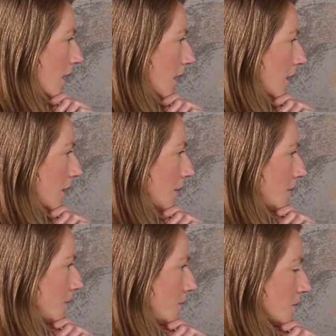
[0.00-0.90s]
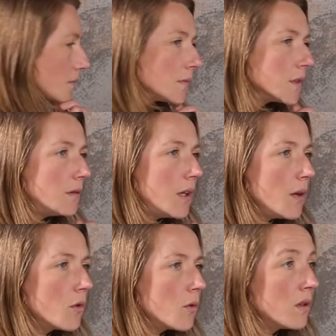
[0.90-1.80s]
Um,
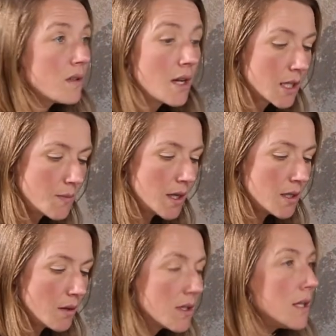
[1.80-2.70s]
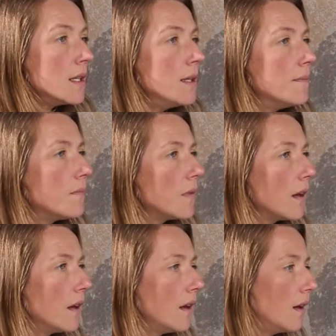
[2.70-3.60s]
right, we'll go on to the next page. That was easy.
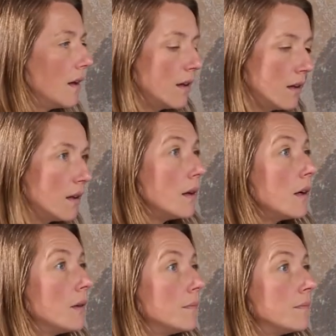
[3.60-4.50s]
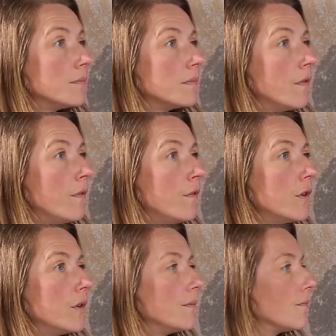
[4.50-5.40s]
Um,
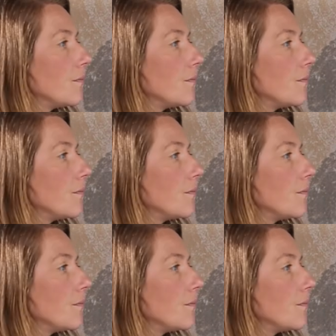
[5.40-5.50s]
view.